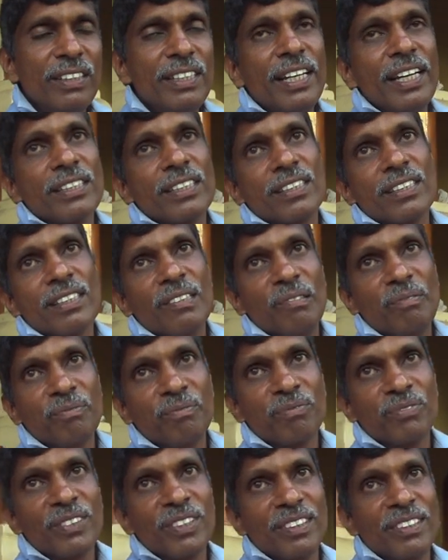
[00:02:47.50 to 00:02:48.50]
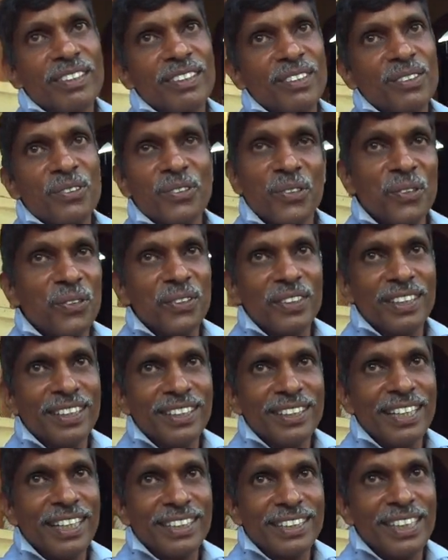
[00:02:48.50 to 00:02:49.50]
Yes. So
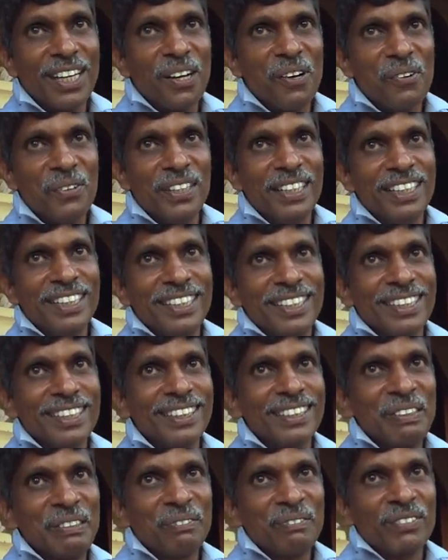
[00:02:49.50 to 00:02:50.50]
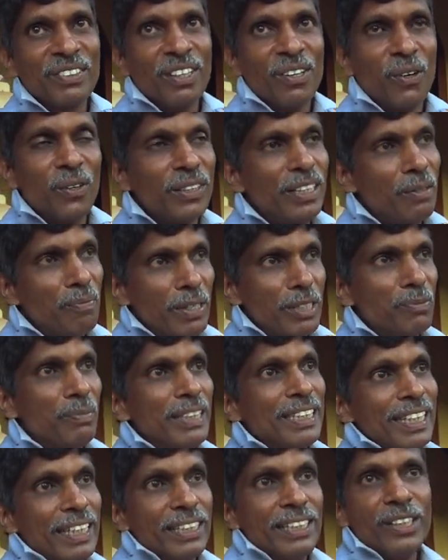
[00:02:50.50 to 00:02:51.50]
that's how it is. Or they must
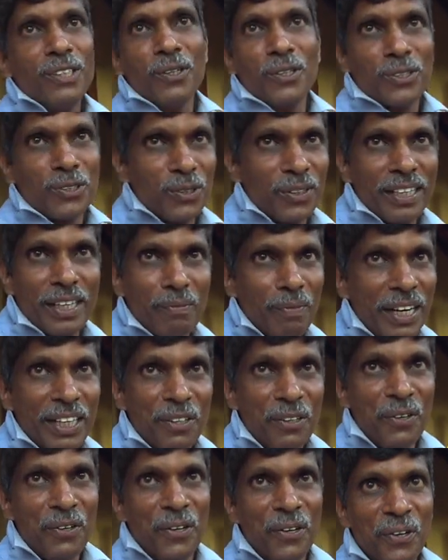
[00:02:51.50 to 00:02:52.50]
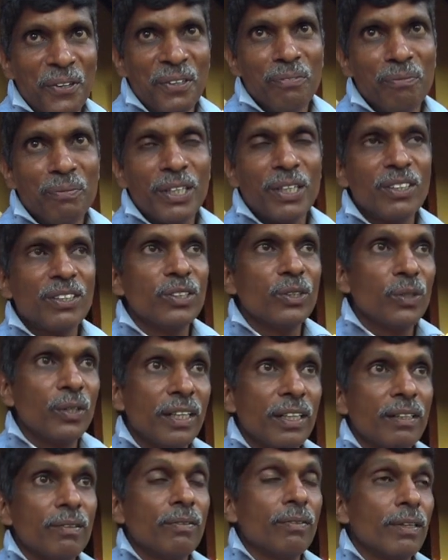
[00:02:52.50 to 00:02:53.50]
be charging also them, I don't know. Because you
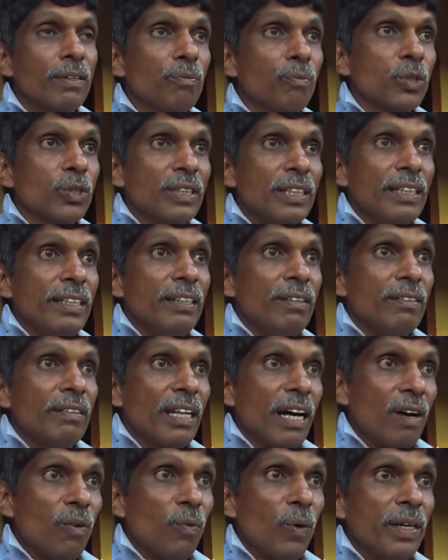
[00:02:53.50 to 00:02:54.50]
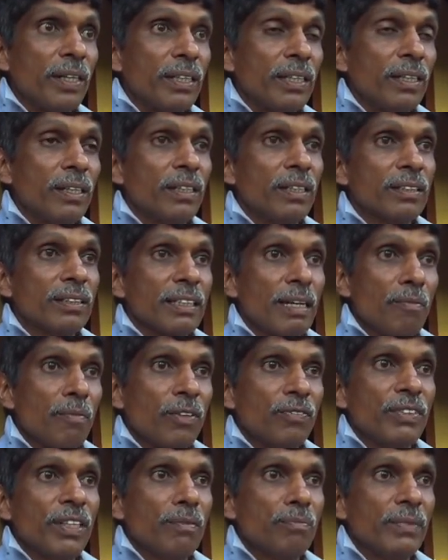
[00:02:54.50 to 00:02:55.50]
can, mostly now what some
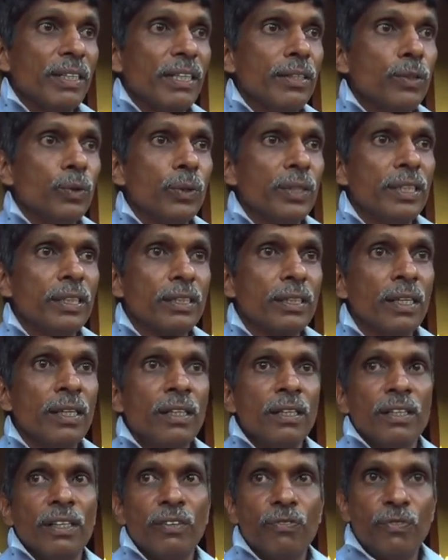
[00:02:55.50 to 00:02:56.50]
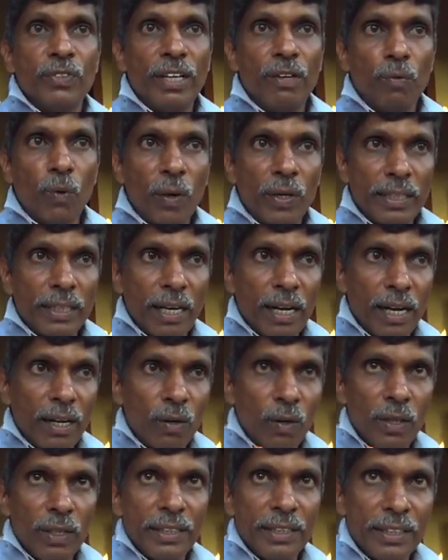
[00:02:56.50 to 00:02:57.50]
of them they do is, if they want our
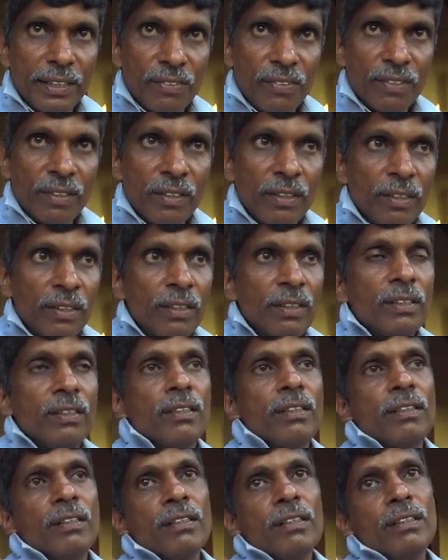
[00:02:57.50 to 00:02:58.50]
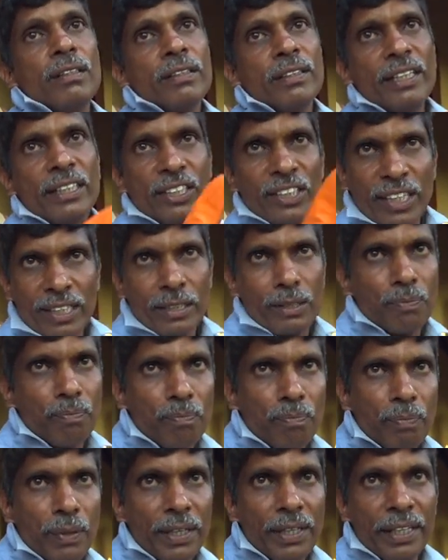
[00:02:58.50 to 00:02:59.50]
colonies, they charge
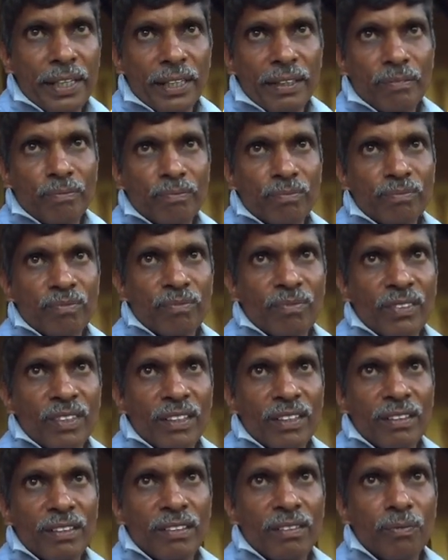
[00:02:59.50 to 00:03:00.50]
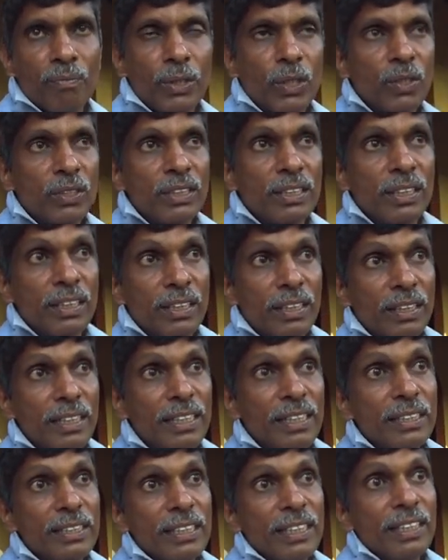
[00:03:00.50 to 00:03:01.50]
per day. Because
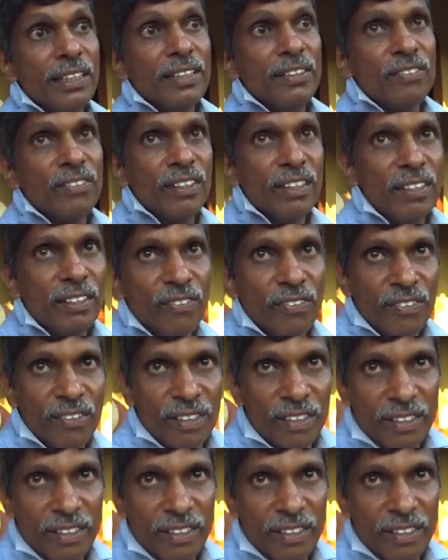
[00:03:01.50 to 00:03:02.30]
he's increasing his yield.